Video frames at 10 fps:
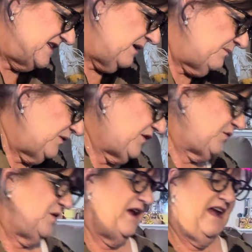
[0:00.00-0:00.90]
number
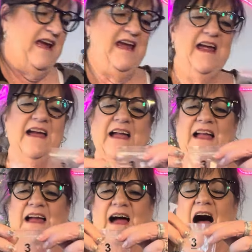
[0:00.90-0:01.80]
3,
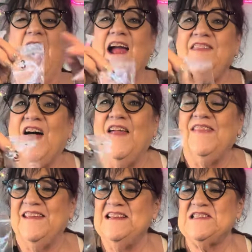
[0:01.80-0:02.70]
I thought
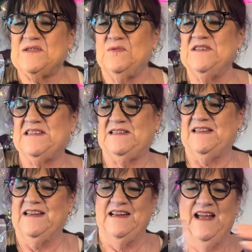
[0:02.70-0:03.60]
this was
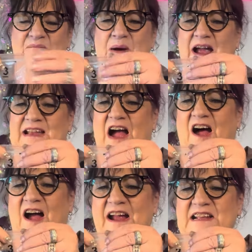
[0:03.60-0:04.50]
my
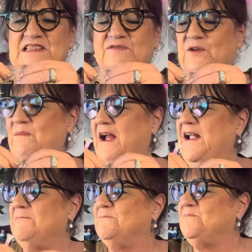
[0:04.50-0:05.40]
eyes for
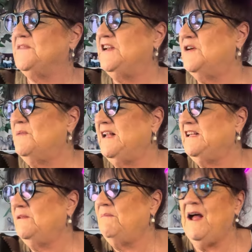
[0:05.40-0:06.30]
my, you know, my
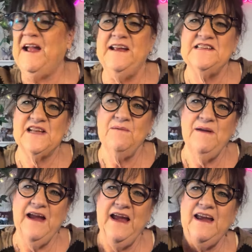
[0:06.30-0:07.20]
little mice I
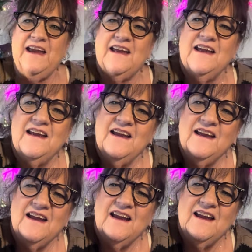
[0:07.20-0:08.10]
make.
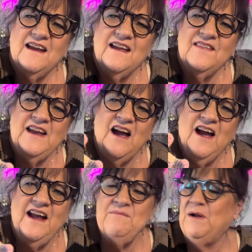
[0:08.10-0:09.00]
The
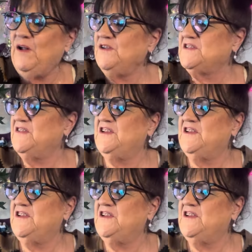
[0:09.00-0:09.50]
eyeballs and the